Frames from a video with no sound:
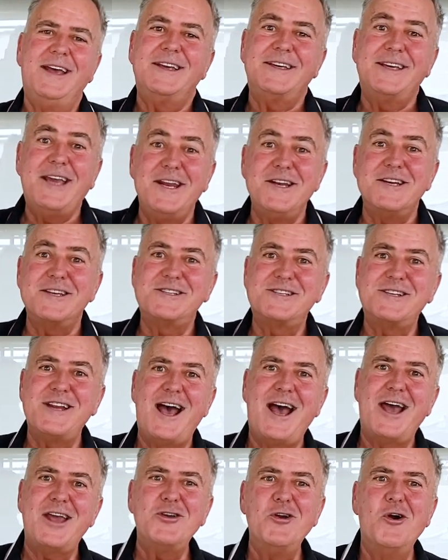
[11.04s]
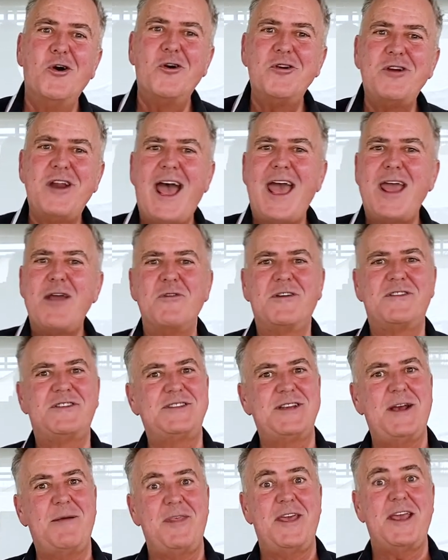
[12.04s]
Keen to start your day with
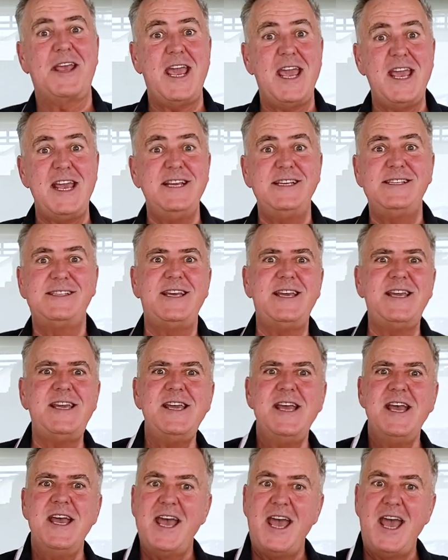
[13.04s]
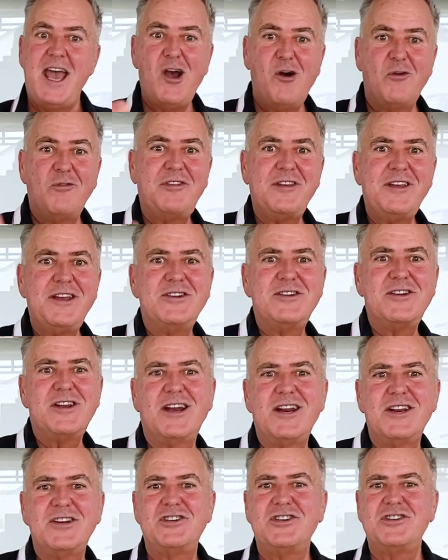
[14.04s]
something easy, healthy and
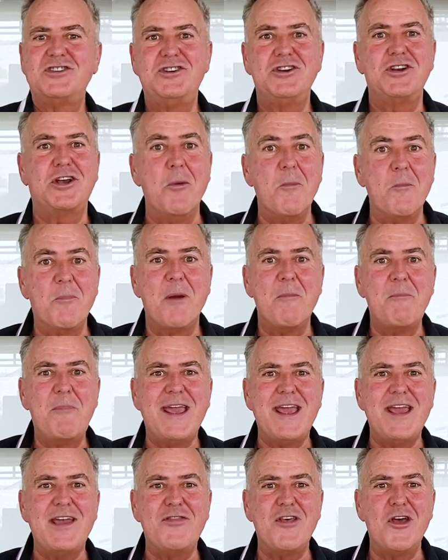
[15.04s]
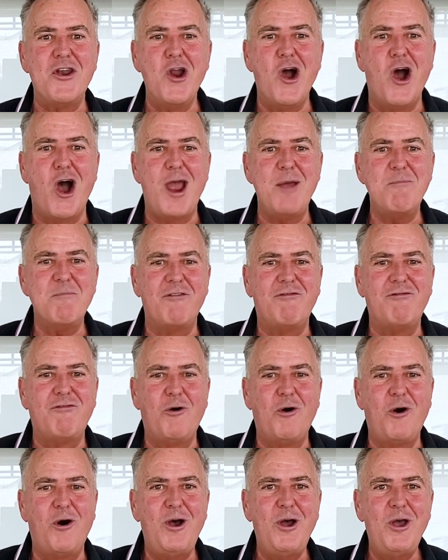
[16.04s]
delicious you can prepare the night
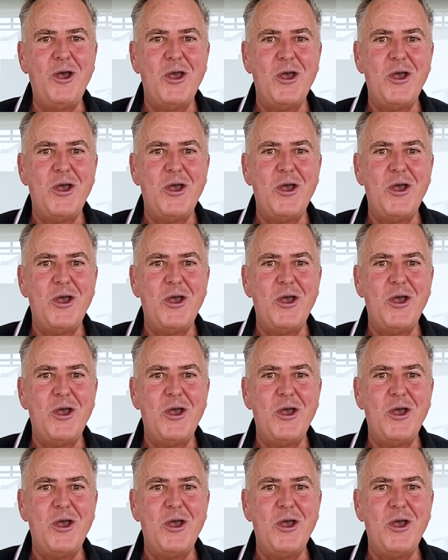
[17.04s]
before?